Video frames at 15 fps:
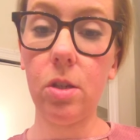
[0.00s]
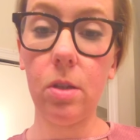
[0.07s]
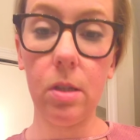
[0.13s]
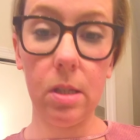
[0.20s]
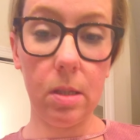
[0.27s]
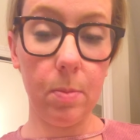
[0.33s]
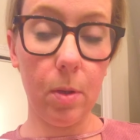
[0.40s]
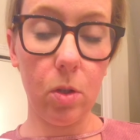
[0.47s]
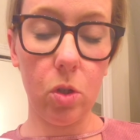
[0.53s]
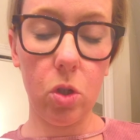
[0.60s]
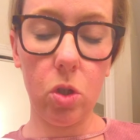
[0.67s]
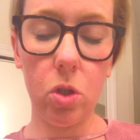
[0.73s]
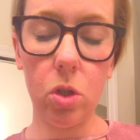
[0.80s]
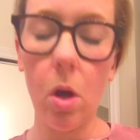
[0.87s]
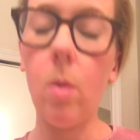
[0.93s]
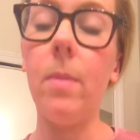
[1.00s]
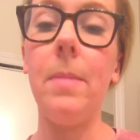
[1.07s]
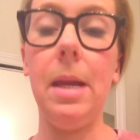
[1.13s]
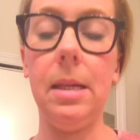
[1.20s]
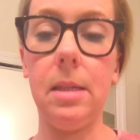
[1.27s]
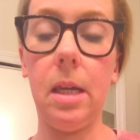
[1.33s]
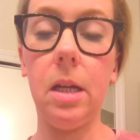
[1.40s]
smells so
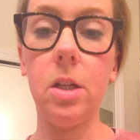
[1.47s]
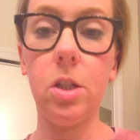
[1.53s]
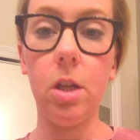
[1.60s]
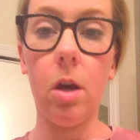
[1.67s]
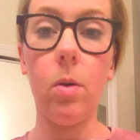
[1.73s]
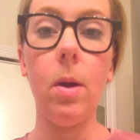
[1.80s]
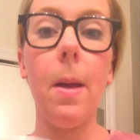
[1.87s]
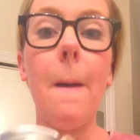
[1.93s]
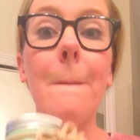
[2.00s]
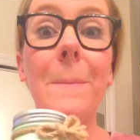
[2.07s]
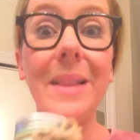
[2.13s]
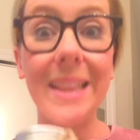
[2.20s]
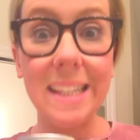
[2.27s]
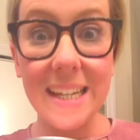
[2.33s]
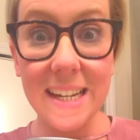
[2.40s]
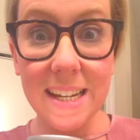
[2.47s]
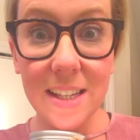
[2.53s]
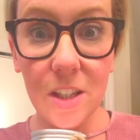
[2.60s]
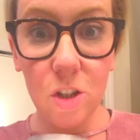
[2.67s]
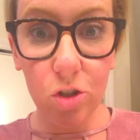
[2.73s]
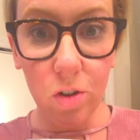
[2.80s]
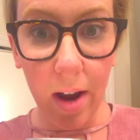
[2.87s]
amazing. So
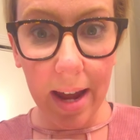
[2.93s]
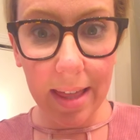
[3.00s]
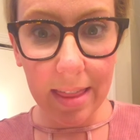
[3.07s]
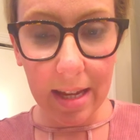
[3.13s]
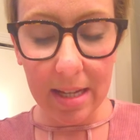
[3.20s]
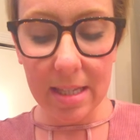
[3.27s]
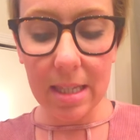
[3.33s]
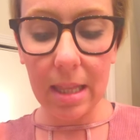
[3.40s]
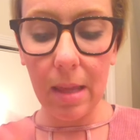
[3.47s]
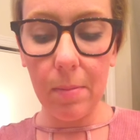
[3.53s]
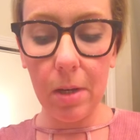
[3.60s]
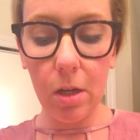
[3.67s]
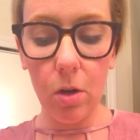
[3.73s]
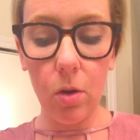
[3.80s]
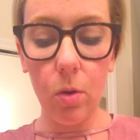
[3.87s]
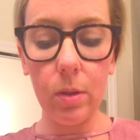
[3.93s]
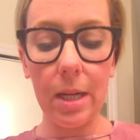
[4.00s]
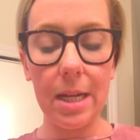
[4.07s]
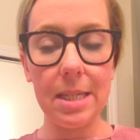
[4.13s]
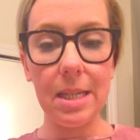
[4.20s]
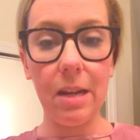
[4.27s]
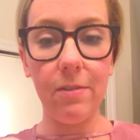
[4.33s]
please try this. Let me know.
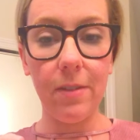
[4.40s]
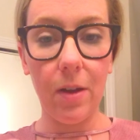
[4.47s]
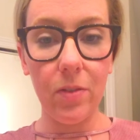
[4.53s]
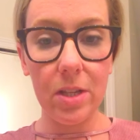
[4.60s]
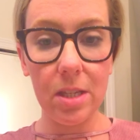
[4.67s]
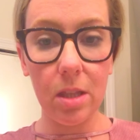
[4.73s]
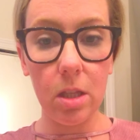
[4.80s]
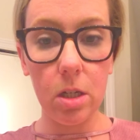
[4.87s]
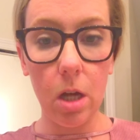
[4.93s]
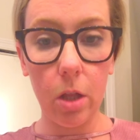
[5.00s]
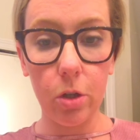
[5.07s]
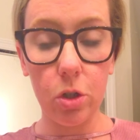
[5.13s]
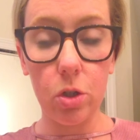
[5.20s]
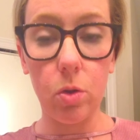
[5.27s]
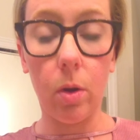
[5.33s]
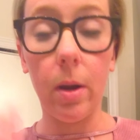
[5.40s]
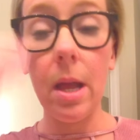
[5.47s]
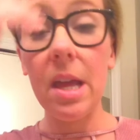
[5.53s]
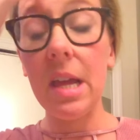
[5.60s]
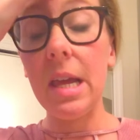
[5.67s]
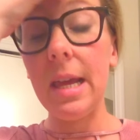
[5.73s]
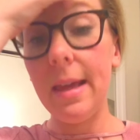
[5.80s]
Like I said, I found these at the dollar store.
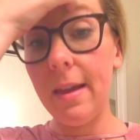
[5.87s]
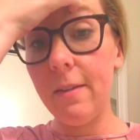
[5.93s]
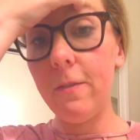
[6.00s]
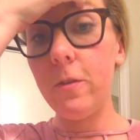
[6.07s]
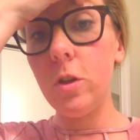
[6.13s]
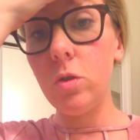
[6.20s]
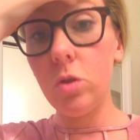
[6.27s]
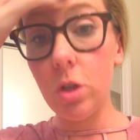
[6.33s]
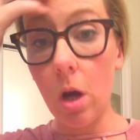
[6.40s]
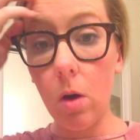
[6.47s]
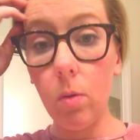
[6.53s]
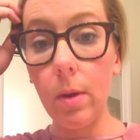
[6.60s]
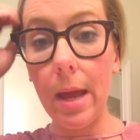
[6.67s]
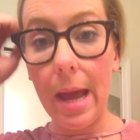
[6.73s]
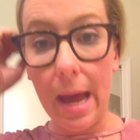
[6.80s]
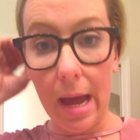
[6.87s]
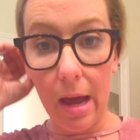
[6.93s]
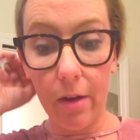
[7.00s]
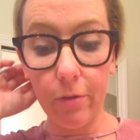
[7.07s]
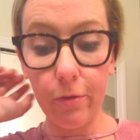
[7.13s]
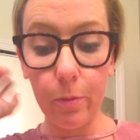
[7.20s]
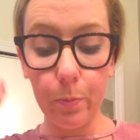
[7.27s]
If you don't
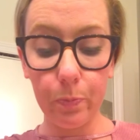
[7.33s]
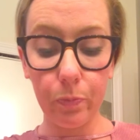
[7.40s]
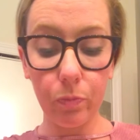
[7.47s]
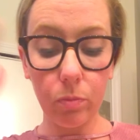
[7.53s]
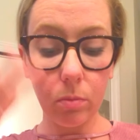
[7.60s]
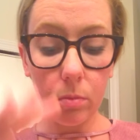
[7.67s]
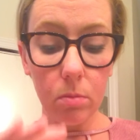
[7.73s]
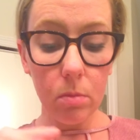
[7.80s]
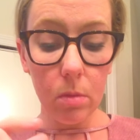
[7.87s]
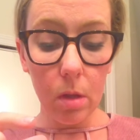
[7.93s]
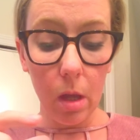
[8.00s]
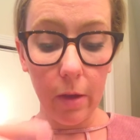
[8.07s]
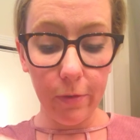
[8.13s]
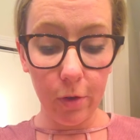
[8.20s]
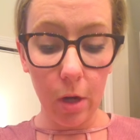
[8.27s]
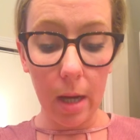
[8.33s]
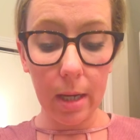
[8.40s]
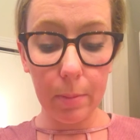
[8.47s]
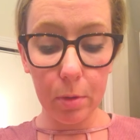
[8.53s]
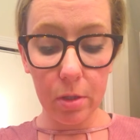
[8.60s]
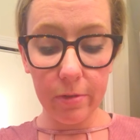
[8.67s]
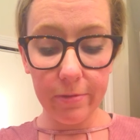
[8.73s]
have, if you're not
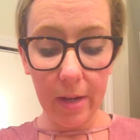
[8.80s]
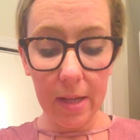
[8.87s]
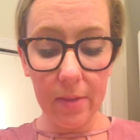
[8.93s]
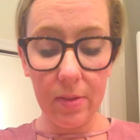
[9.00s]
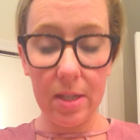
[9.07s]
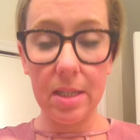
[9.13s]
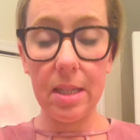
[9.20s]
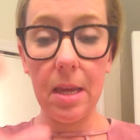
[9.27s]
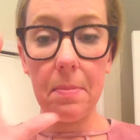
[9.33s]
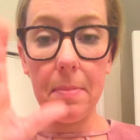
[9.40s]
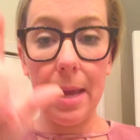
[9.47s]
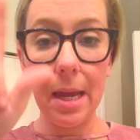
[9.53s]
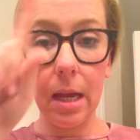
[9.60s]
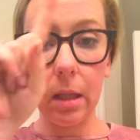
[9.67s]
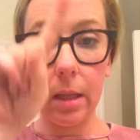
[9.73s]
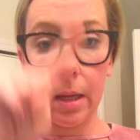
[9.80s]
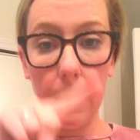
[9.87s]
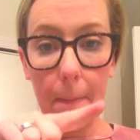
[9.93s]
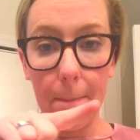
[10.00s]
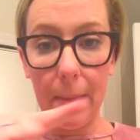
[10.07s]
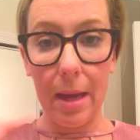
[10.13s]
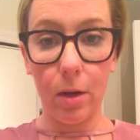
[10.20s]
able to find these, they make like
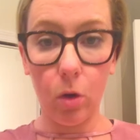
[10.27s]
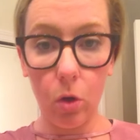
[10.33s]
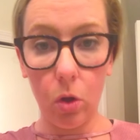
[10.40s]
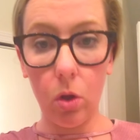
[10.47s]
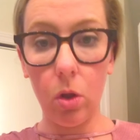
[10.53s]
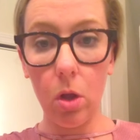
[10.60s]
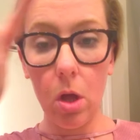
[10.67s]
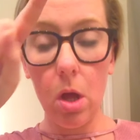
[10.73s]
a metal,